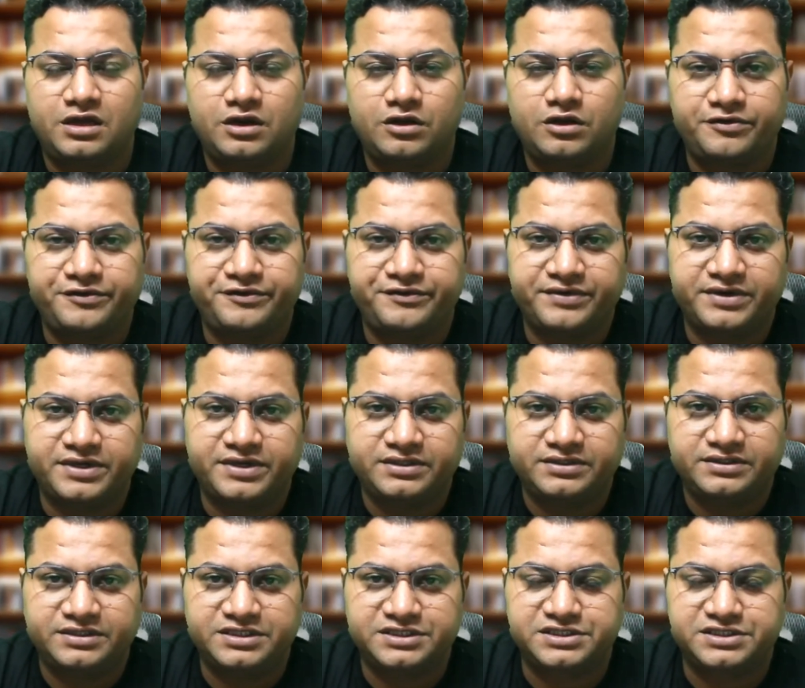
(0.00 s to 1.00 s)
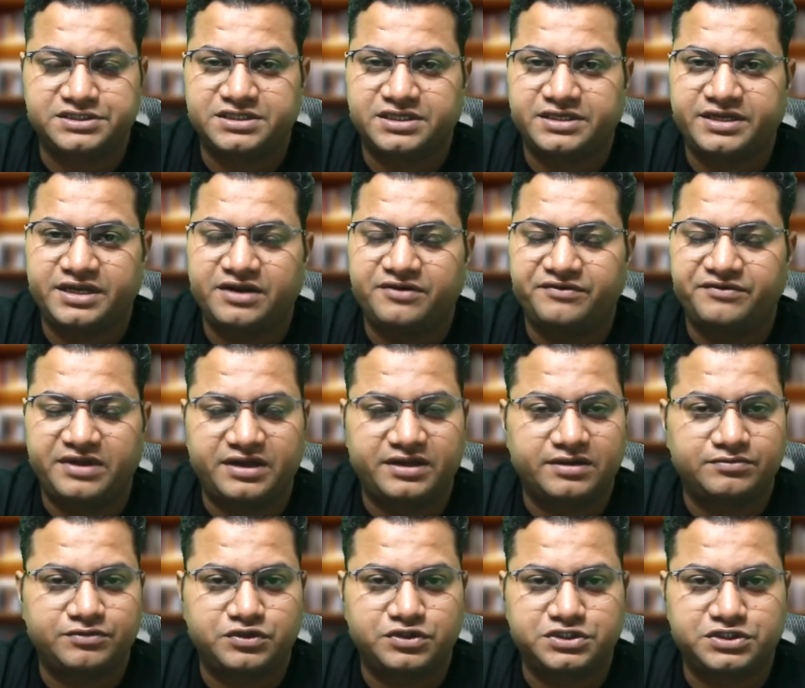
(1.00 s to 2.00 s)
Hello everyone, this is Anil.
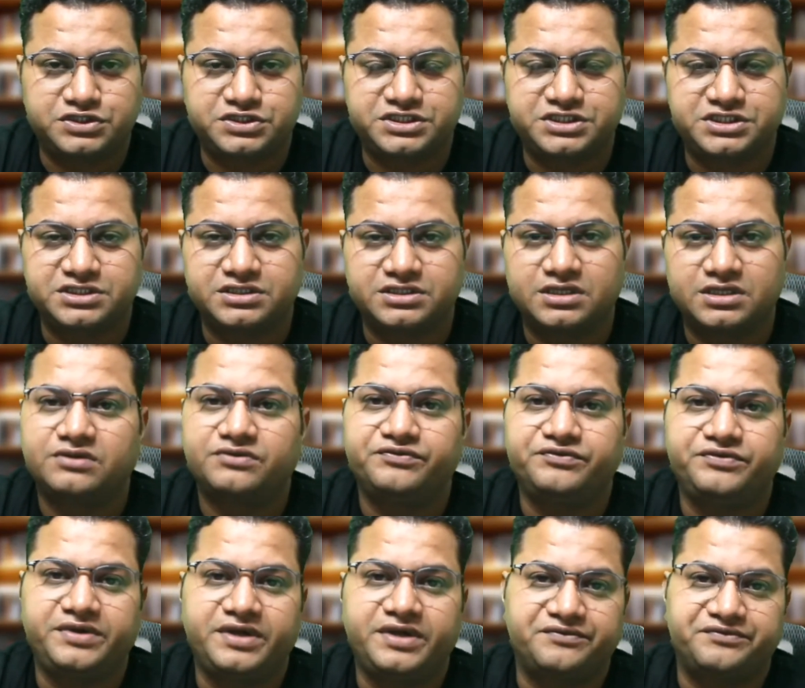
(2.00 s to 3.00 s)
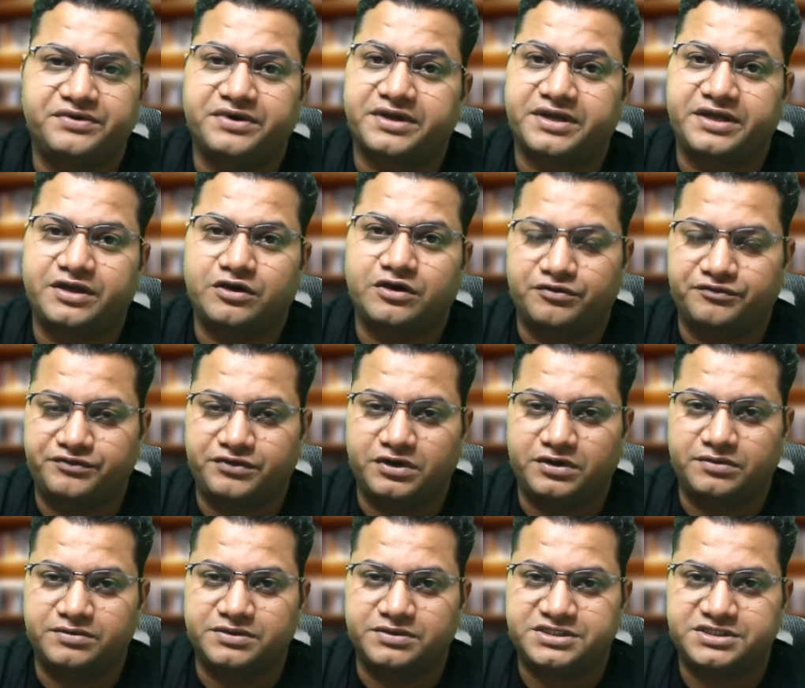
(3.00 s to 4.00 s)
Welcome to Education Tatva. We are working on
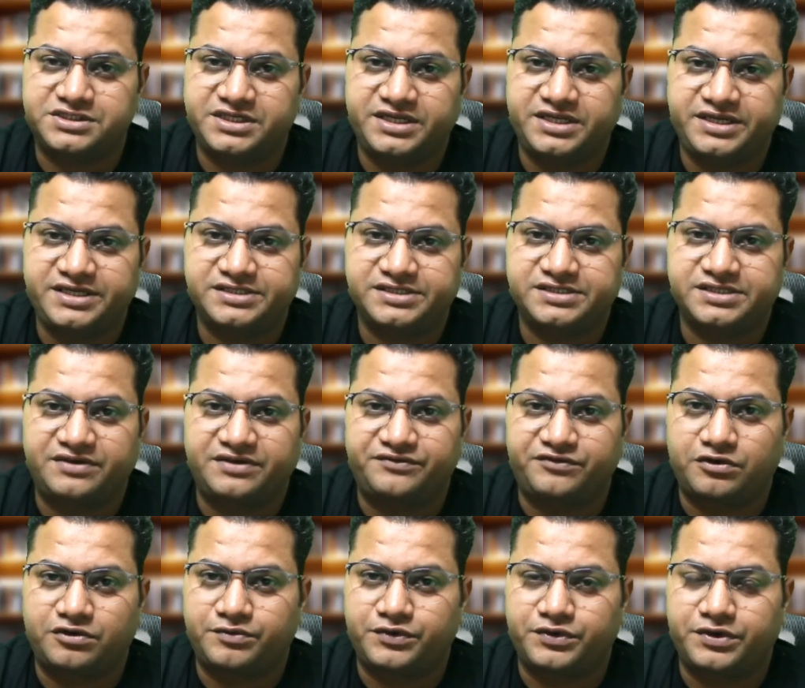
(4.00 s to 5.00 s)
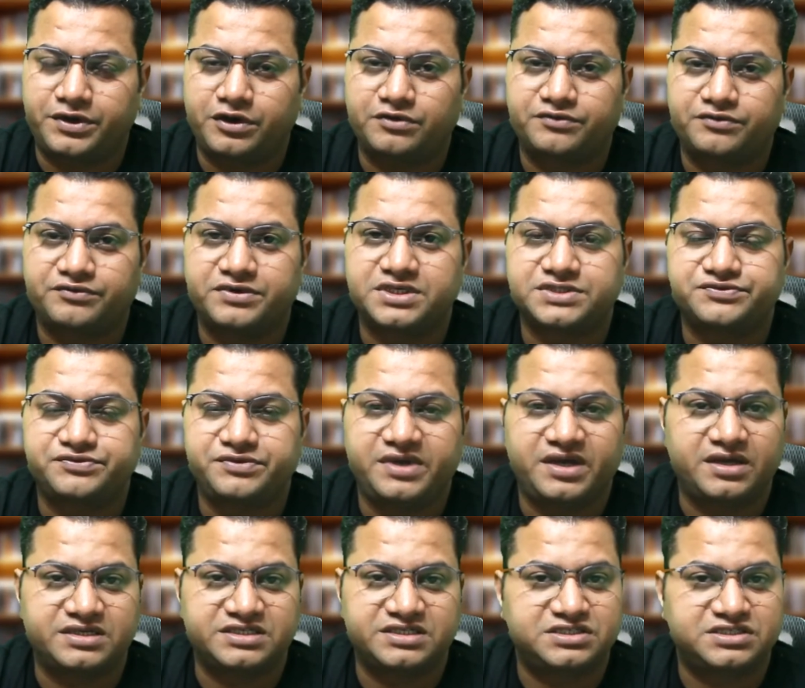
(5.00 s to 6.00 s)
Flowable series and from today onwards
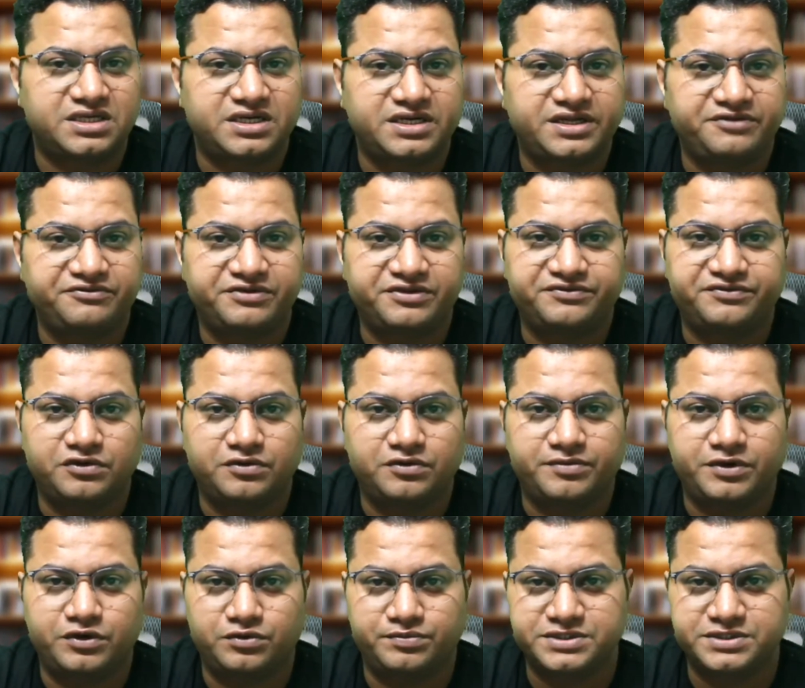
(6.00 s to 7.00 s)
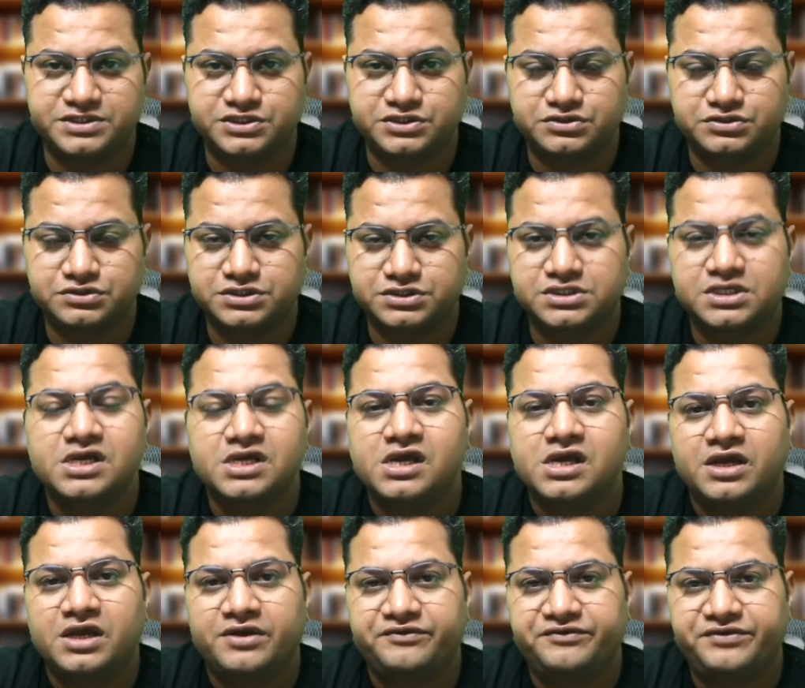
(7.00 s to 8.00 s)
we are starting with Flowable open source.
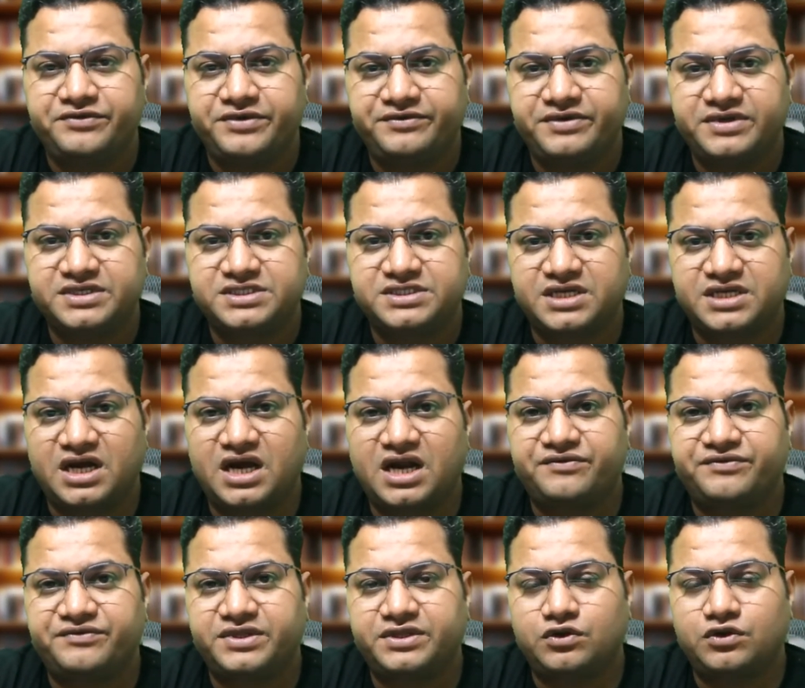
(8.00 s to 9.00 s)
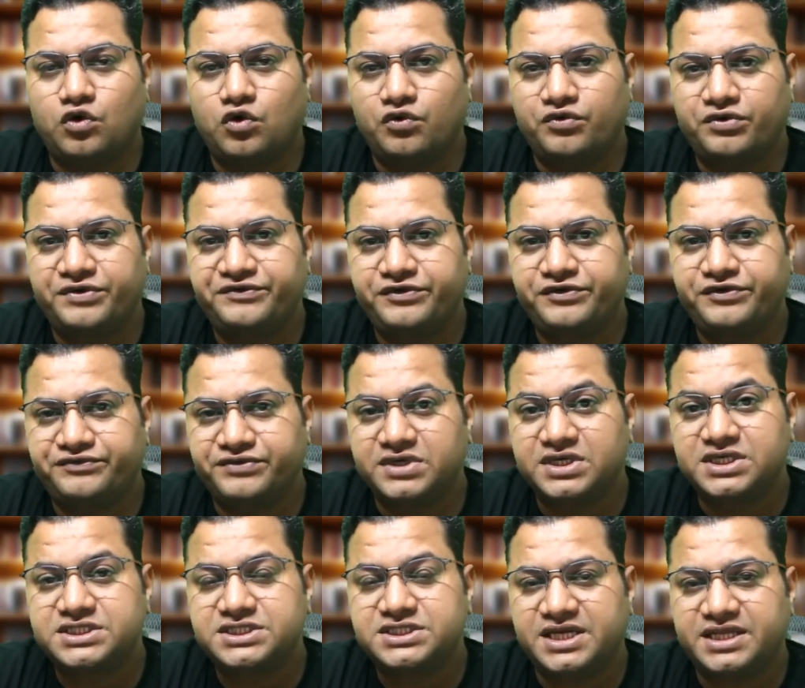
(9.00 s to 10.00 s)
We will start with overview
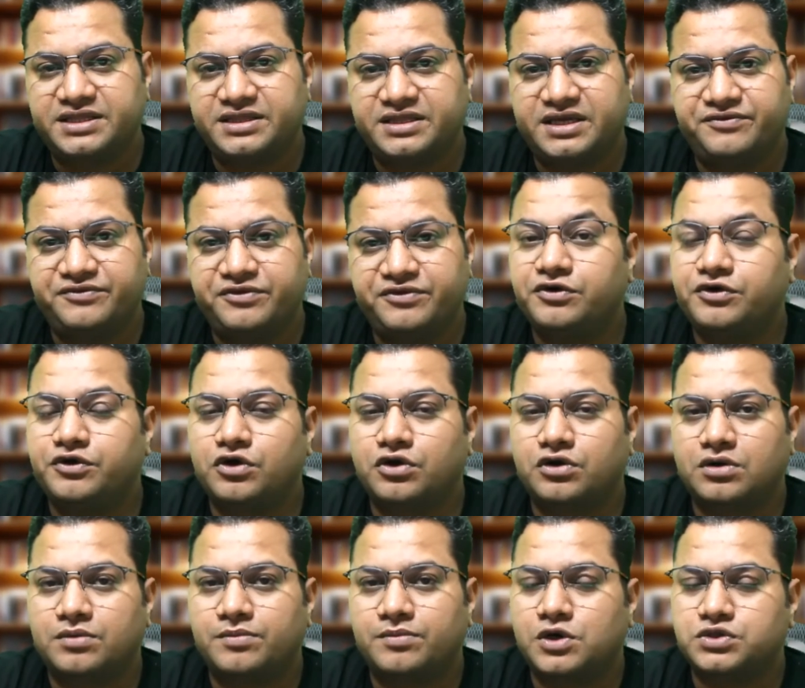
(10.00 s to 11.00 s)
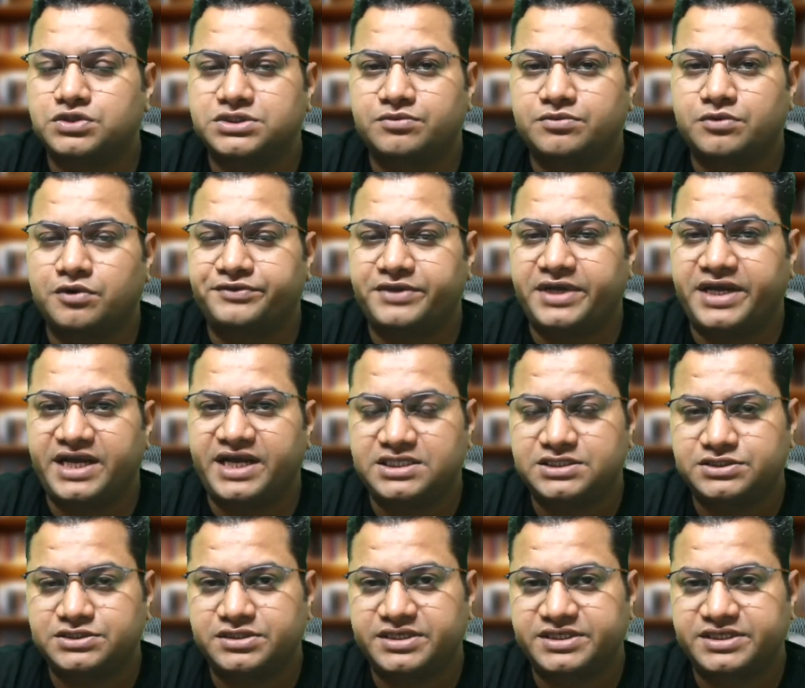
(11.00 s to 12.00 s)
first and then we will talk about some of the
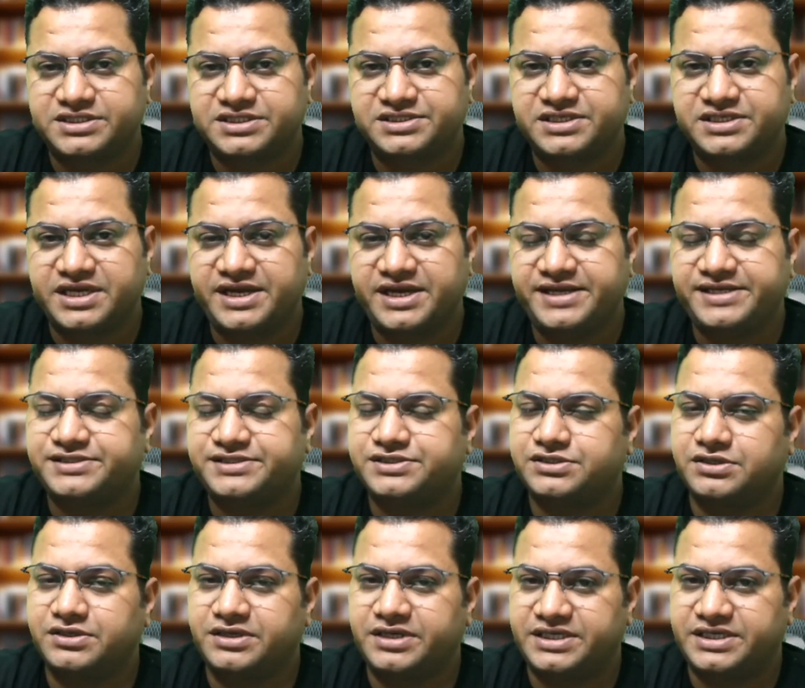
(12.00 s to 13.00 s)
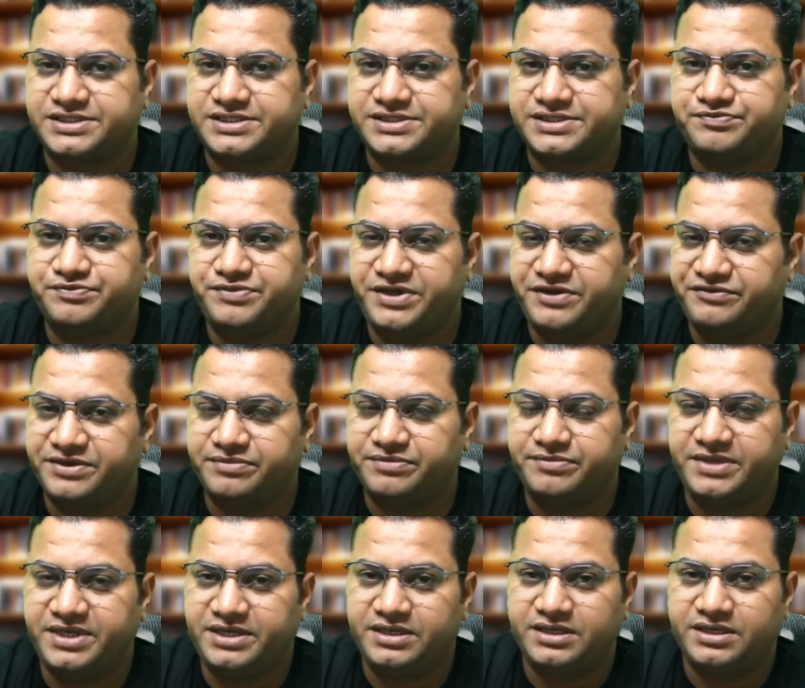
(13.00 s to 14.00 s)
hands-on exercise. So let's be
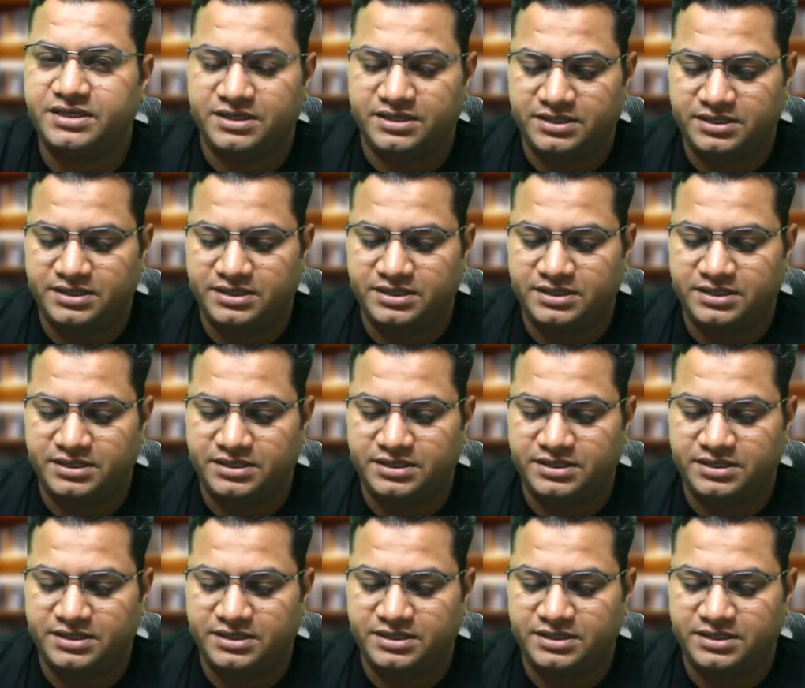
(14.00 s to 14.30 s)
with me.